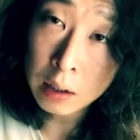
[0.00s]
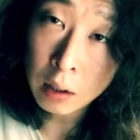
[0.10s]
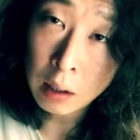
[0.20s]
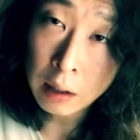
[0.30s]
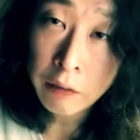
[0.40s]
a
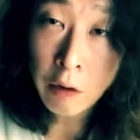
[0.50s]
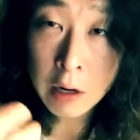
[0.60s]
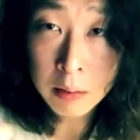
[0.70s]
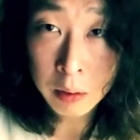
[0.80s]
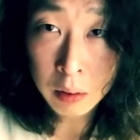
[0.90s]
like
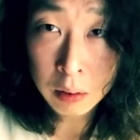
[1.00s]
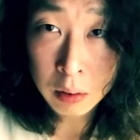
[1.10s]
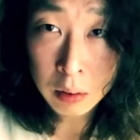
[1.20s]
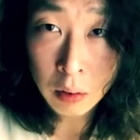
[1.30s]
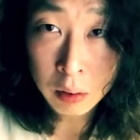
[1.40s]
variable
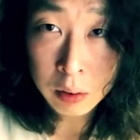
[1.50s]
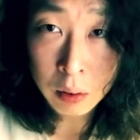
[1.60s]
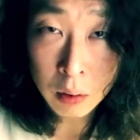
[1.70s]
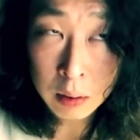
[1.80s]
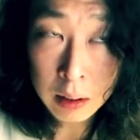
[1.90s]

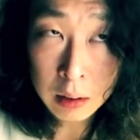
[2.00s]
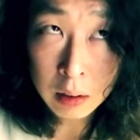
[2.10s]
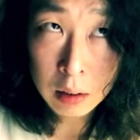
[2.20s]
also, that